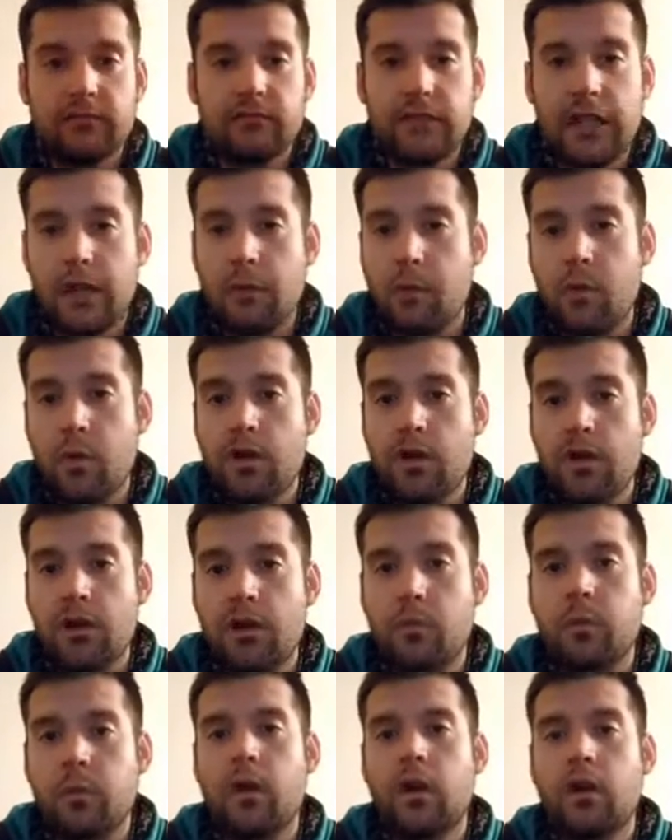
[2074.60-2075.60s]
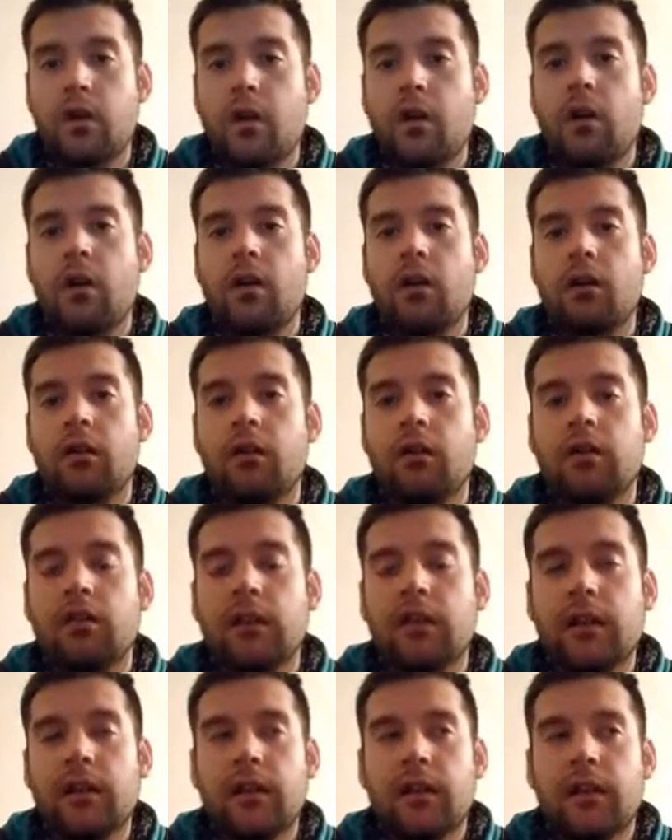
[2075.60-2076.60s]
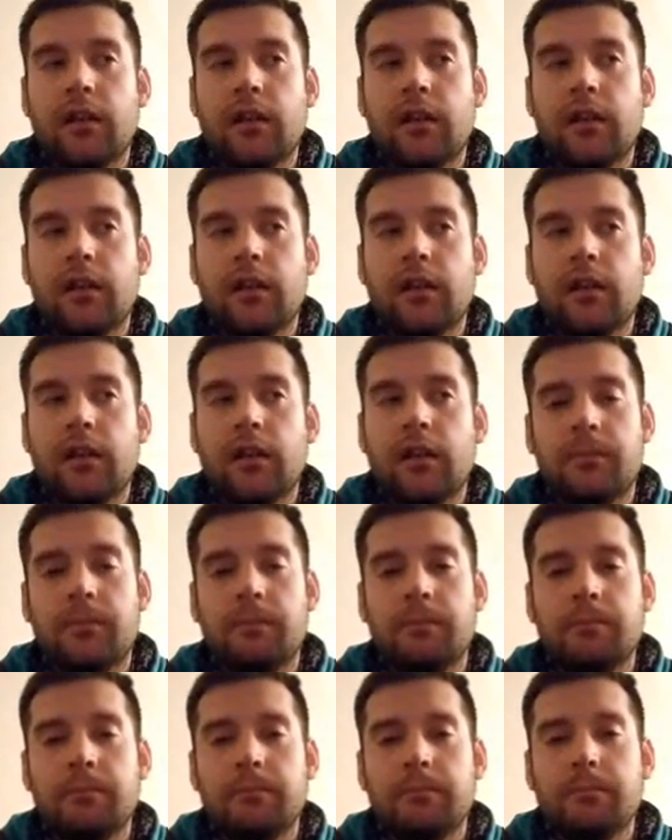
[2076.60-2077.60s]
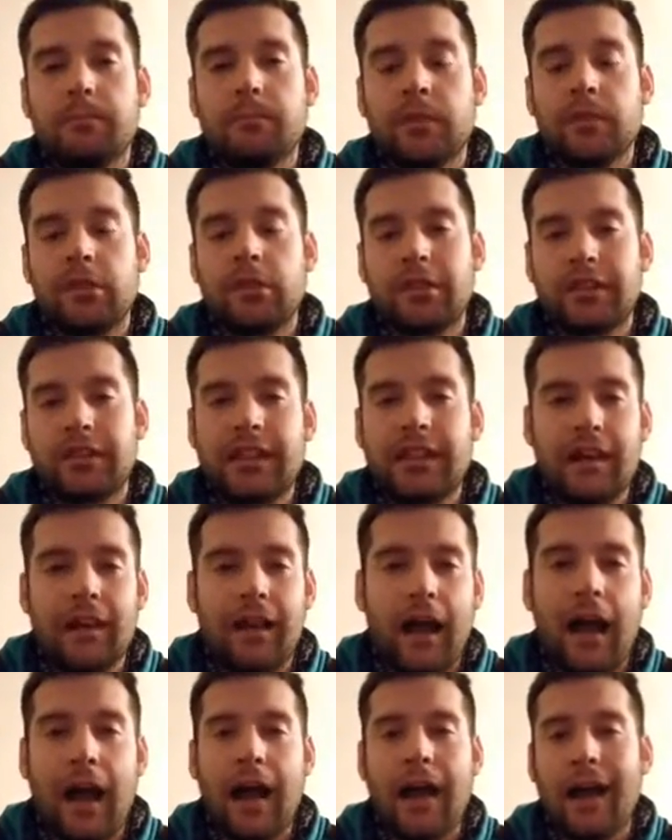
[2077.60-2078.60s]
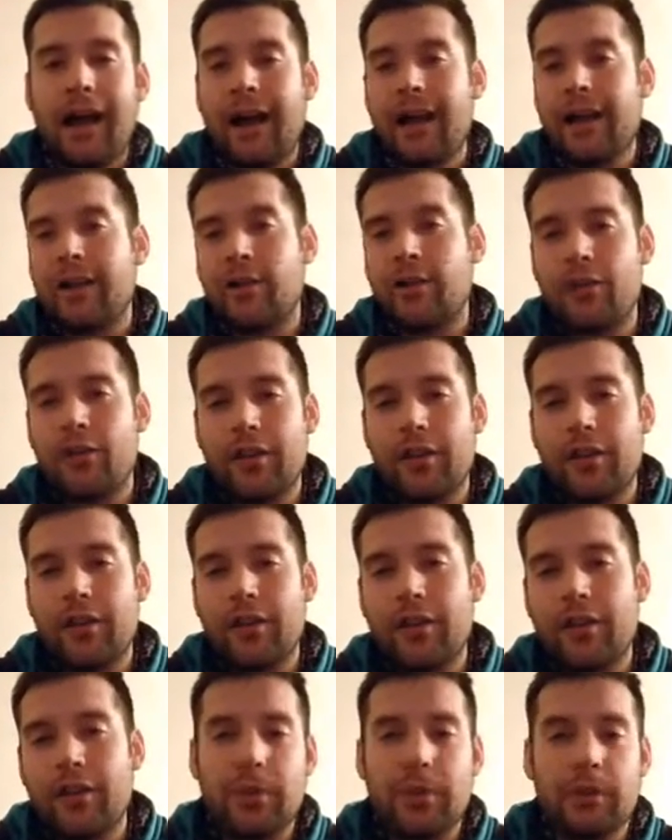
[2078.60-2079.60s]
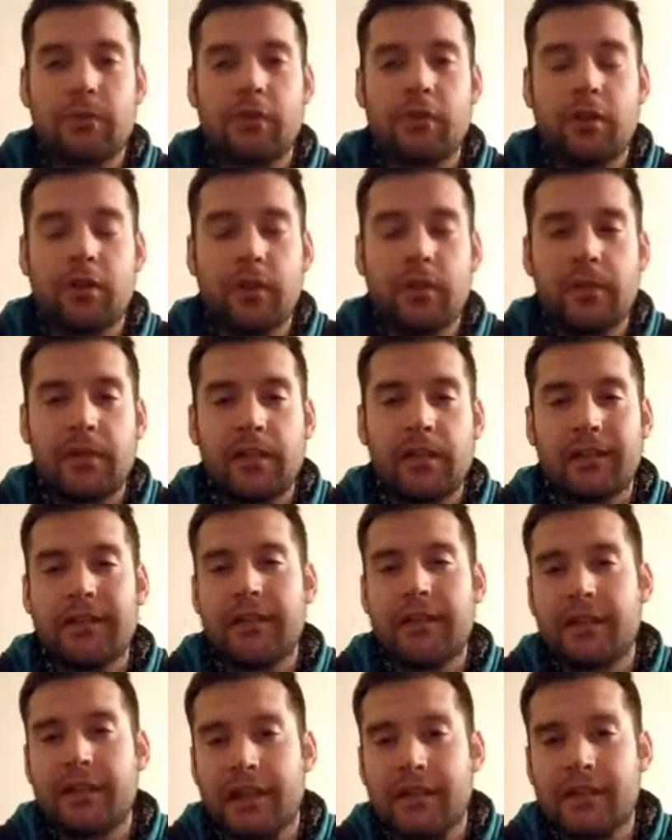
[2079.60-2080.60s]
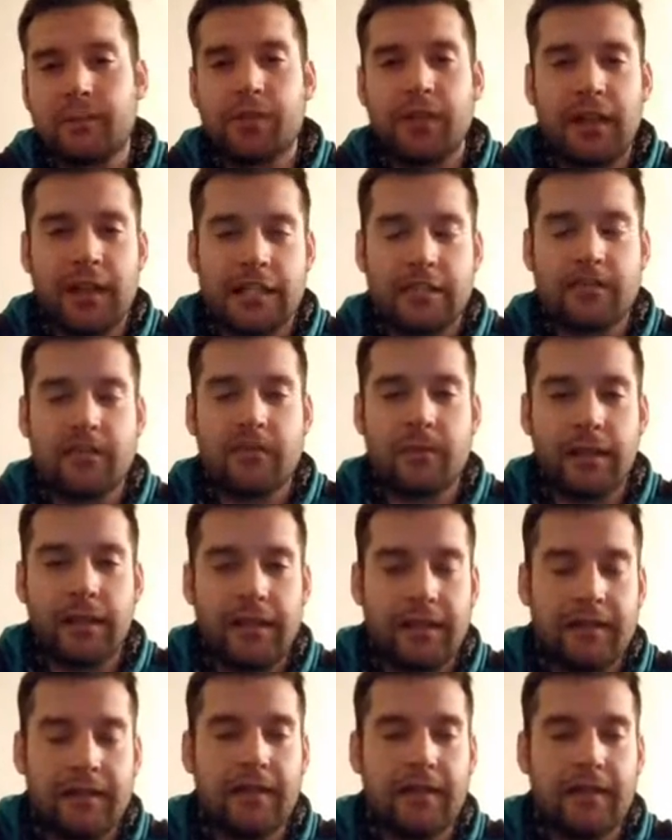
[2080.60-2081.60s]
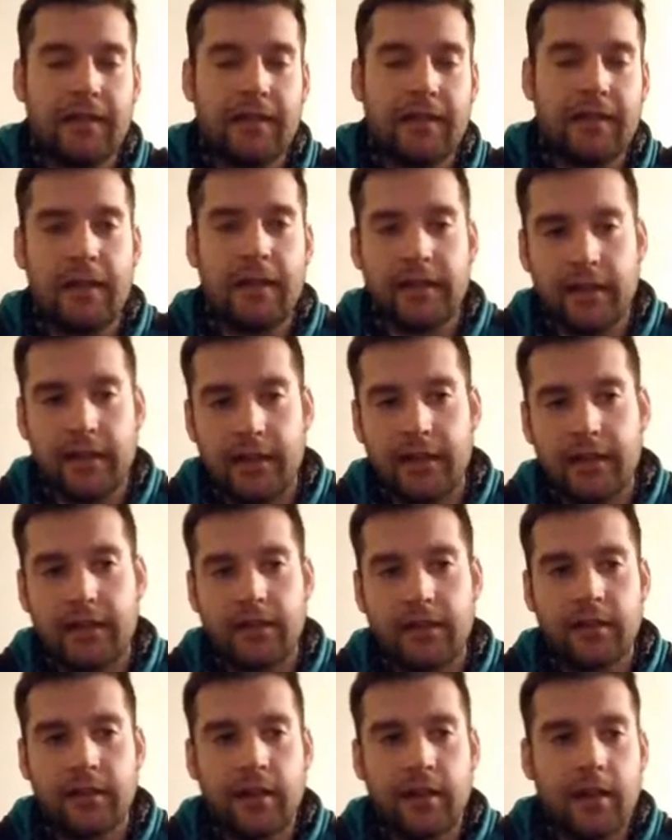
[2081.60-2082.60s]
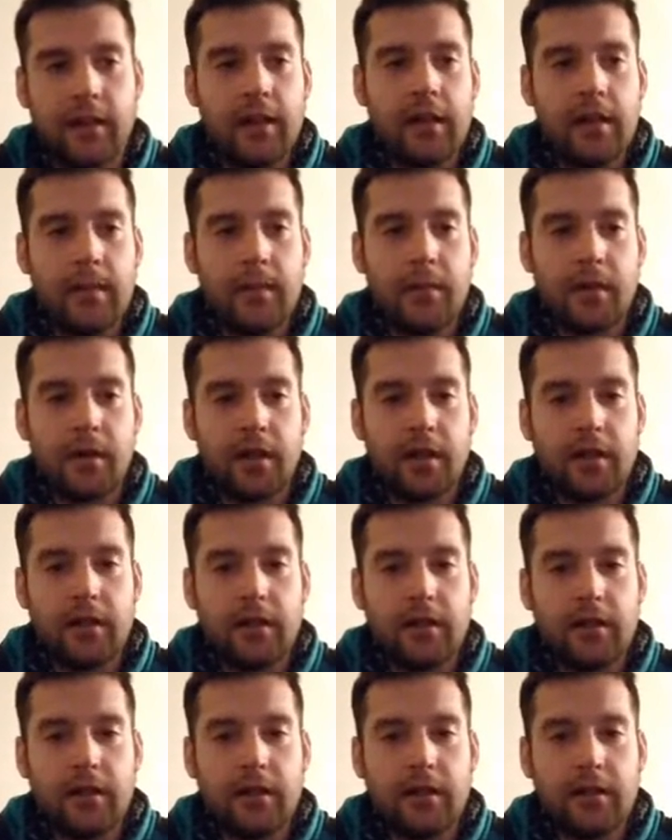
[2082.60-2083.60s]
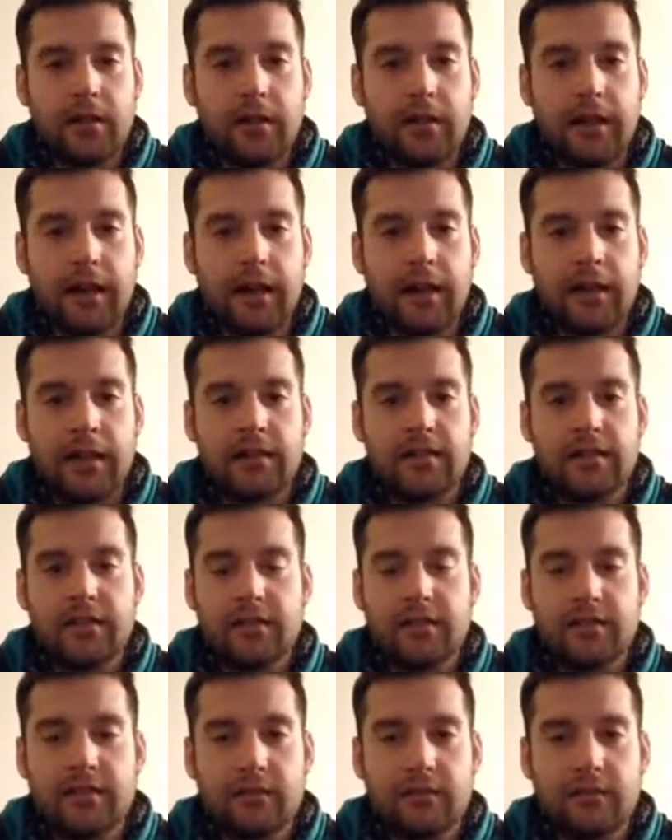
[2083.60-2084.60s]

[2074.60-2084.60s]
and we're all. Um, look, I know that some people are going to be like, That's blasphemy," this, that, and the other, but guys,